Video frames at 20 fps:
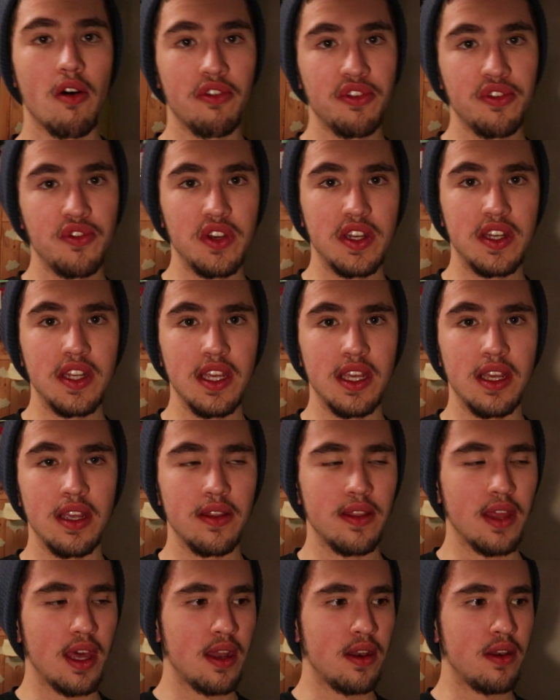of
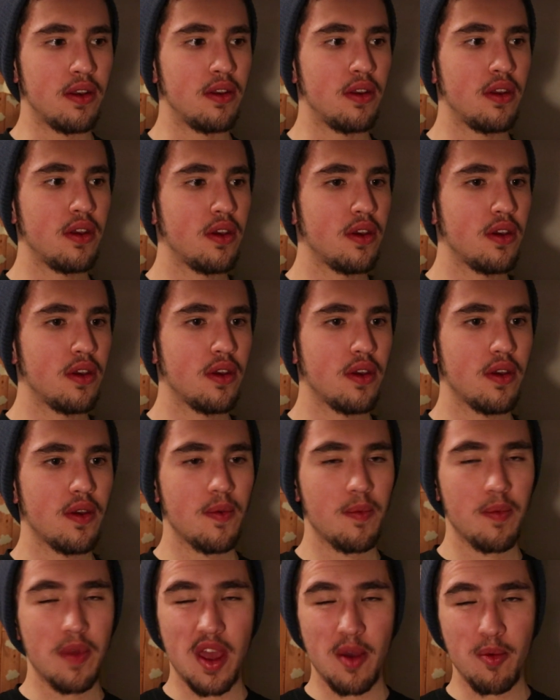3D, then
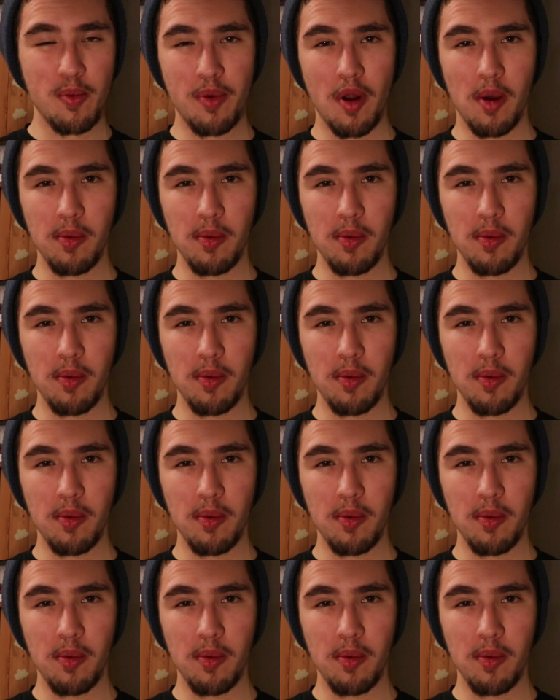it